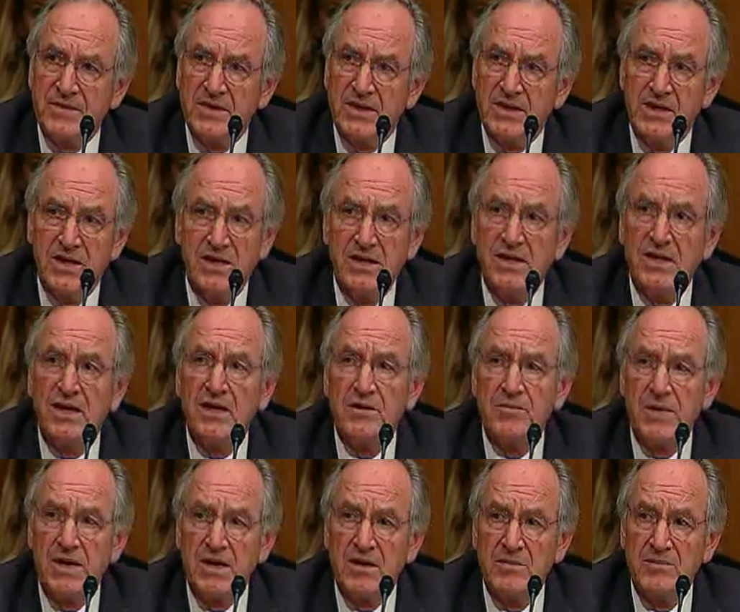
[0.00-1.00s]
Can't you get them
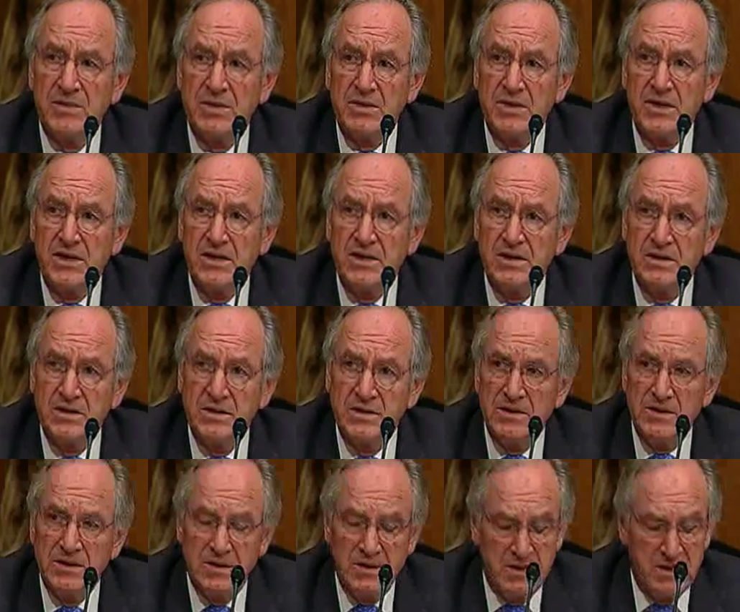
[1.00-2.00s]
out of the building?
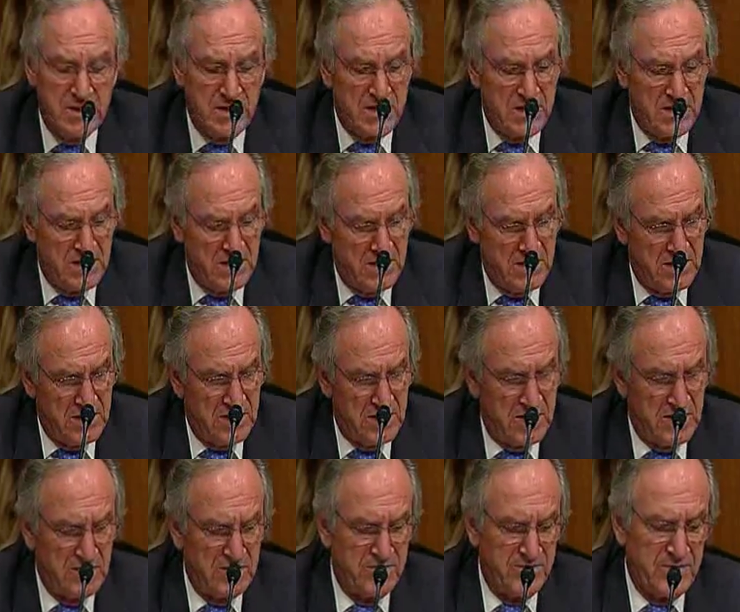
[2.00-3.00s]

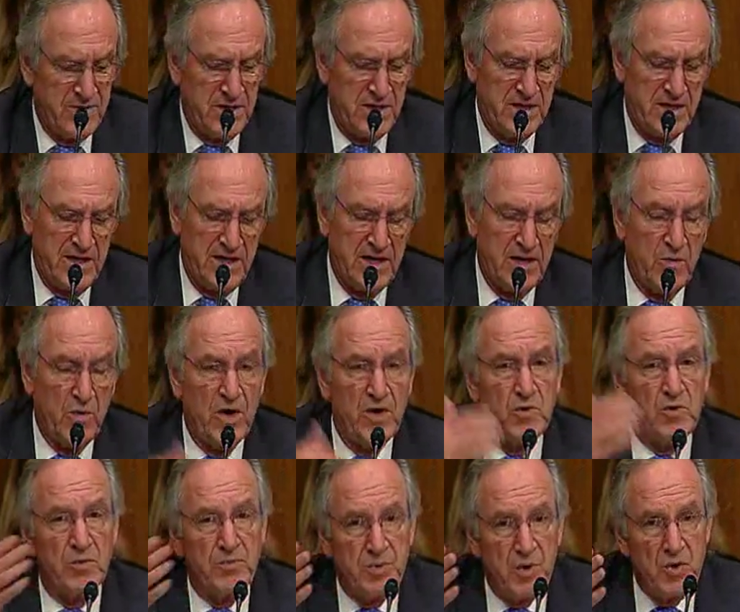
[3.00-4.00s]
And I wanted to
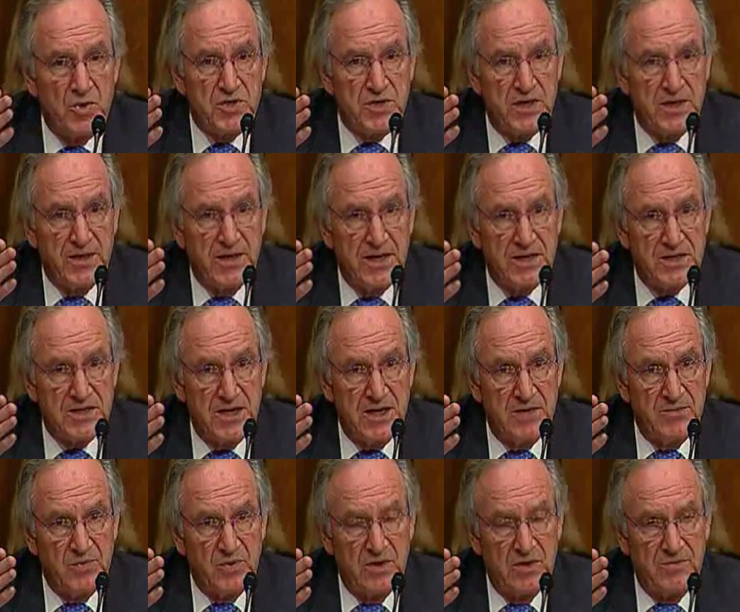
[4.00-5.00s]
approach it in that
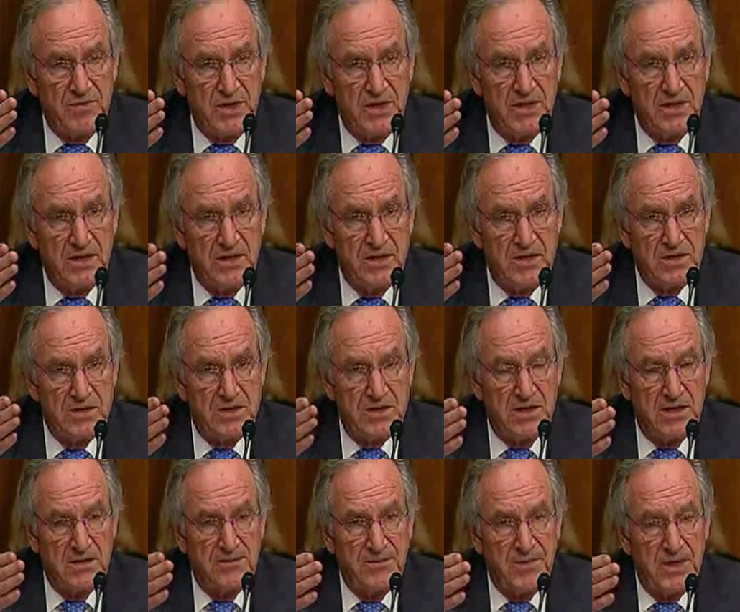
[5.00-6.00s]
standpoint because
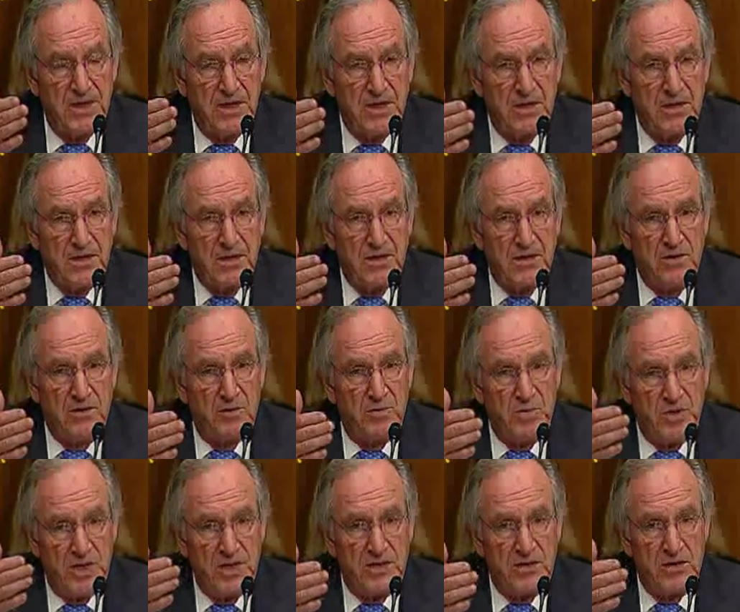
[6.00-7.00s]

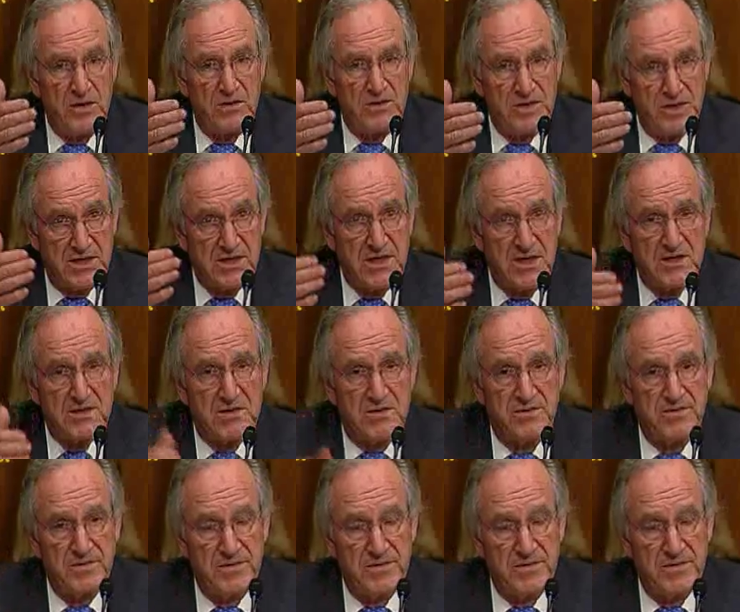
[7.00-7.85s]
your successor,